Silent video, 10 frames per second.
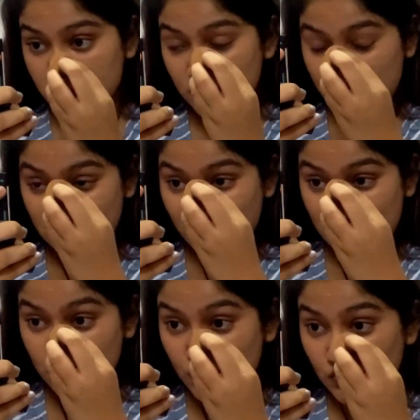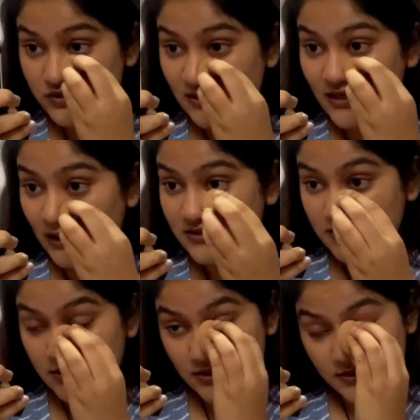So when you use the
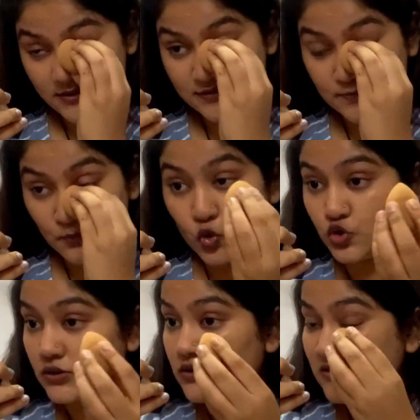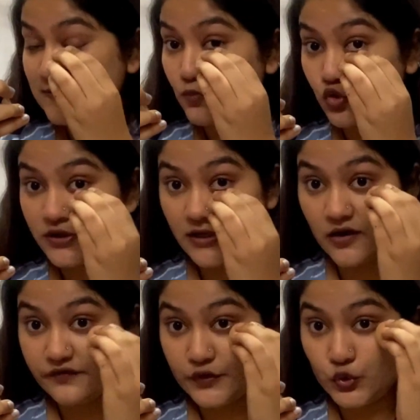concealer, it's smooth. It's smooth
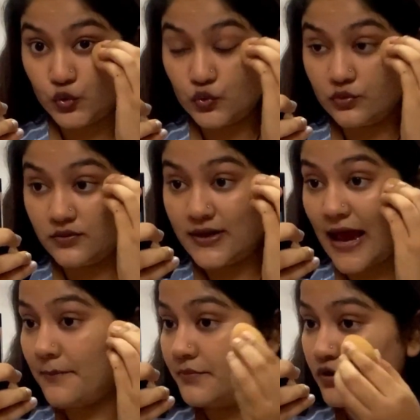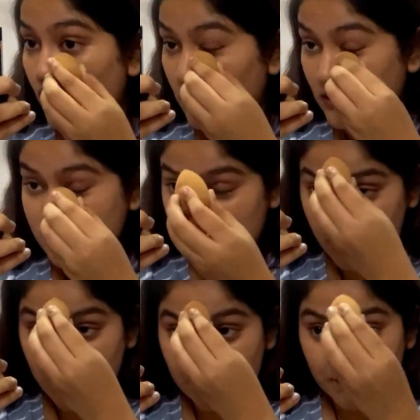enough to dab your
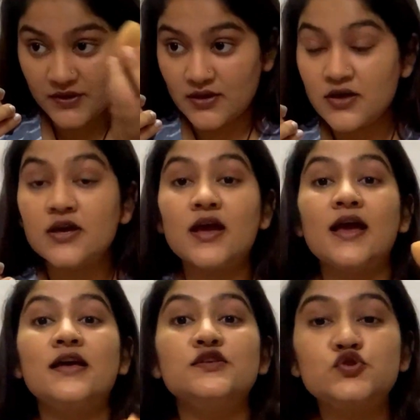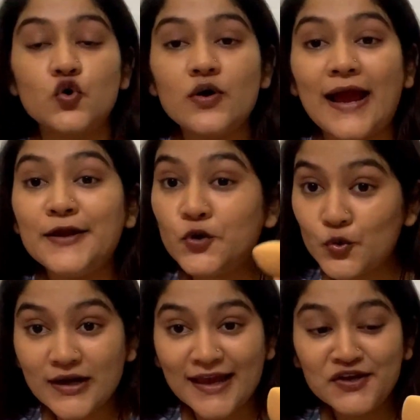concealer. So I
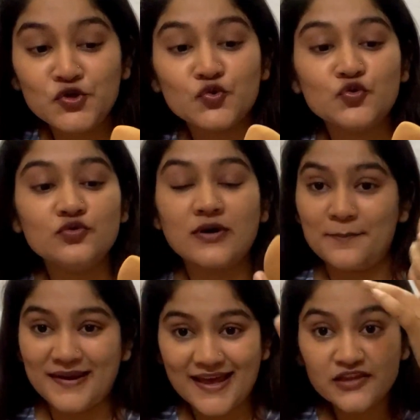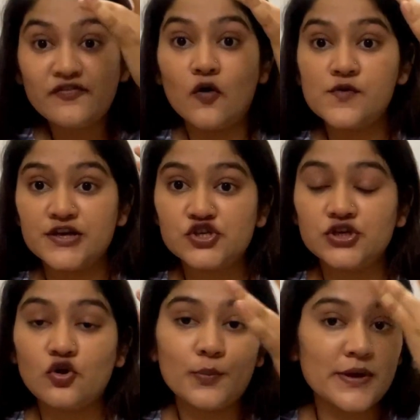don't like to apply the
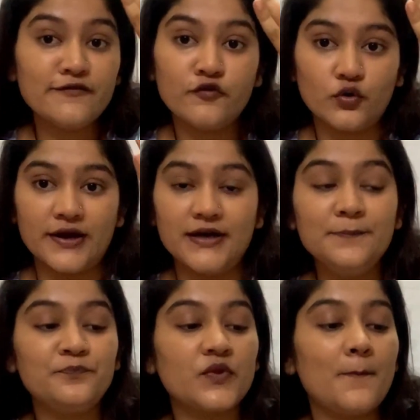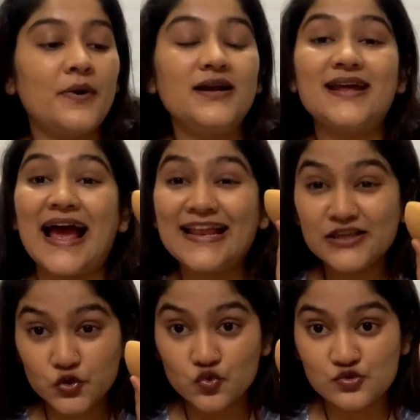foundation on my forehead, but I'll
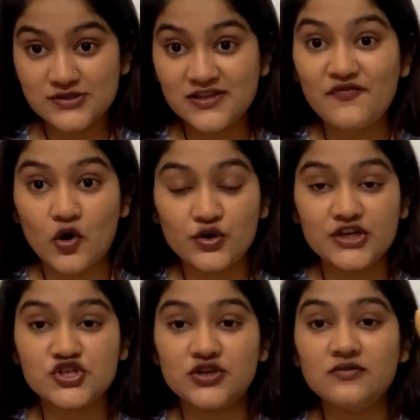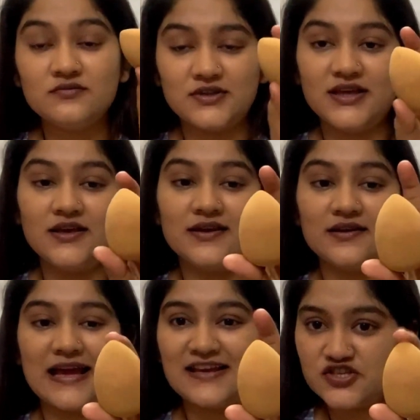use the foundation, the
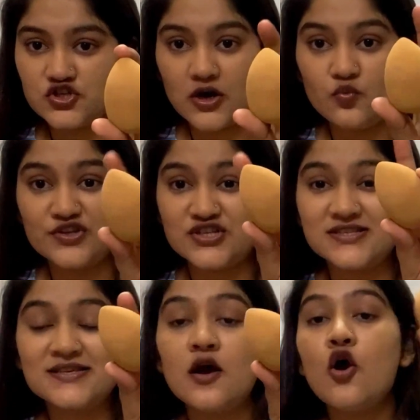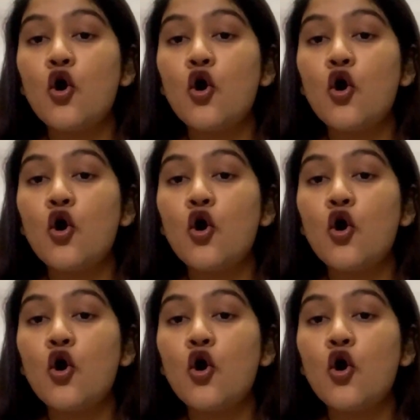extra, which is